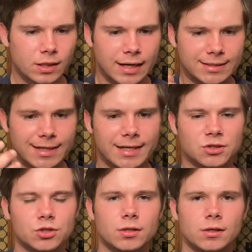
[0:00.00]
as it
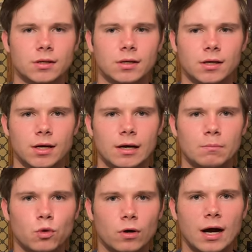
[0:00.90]
gets
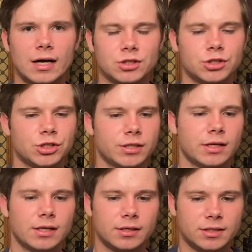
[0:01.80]
more oxygen.
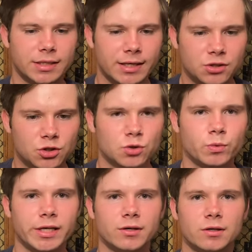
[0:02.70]
Does it get
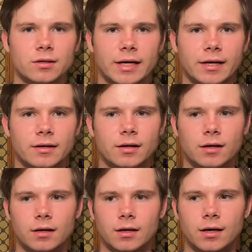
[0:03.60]
sweeter and
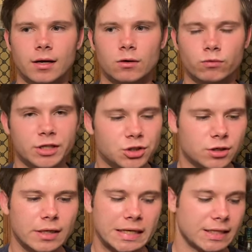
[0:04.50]

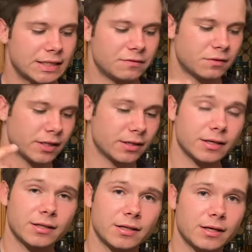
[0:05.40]
richer? And I definitely
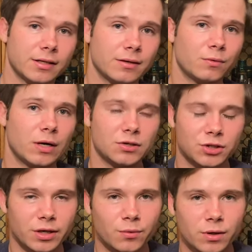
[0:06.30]
think that Wild
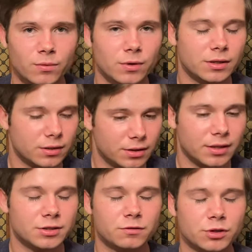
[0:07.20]
Turkey 101
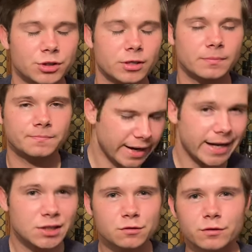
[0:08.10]
does for sure.
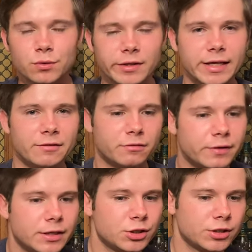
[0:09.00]
As for the
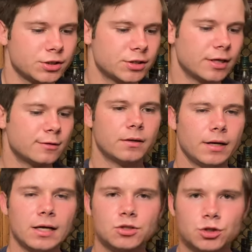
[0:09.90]
finish itself,
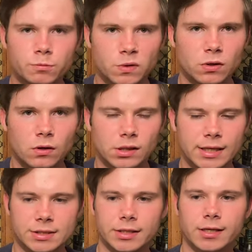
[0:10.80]
not super long
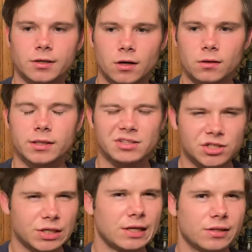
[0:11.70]
lasting. I'd call it
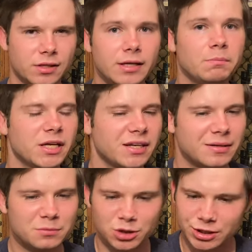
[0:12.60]
solidly
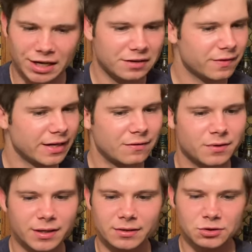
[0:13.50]
medium, just kind of like
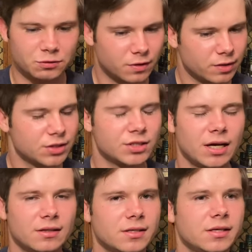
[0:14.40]
everything else, very
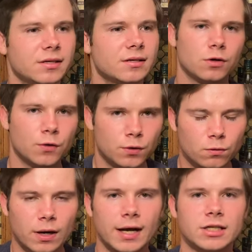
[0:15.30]
solid here. Good
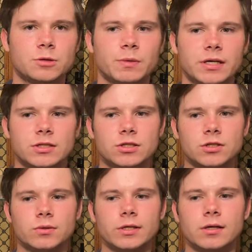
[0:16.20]
rye spice
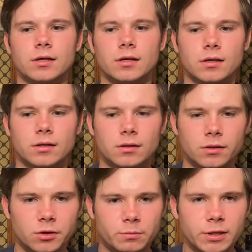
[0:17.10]
to it, a
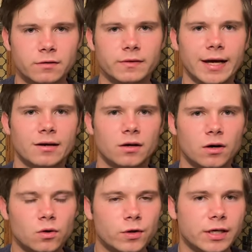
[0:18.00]
little bit of that
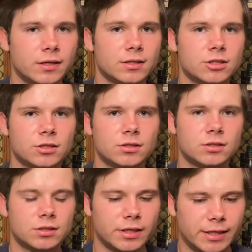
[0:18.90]
oakiness
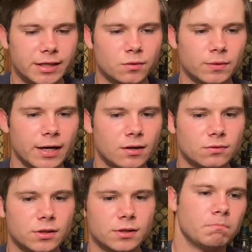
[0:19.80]
sticking
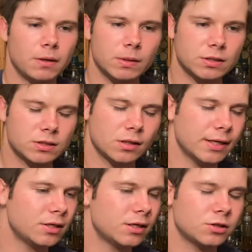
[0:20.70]
around, maybe a
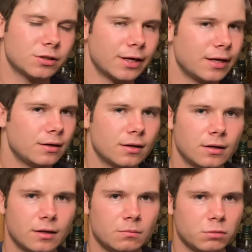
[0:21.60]
slight touch of that
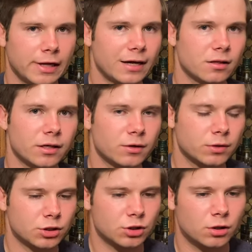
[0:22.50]
black
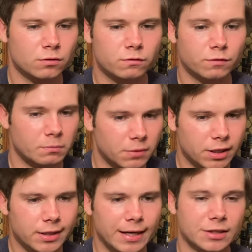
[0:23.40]
licorice note for
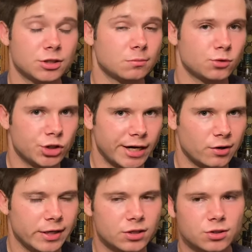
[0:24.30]
me, and some
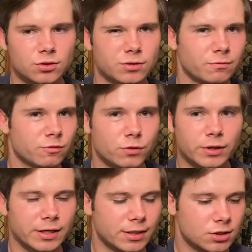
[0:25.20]
cherry, so some
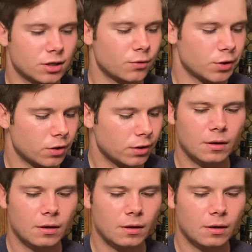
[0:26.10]
fruitiness going on.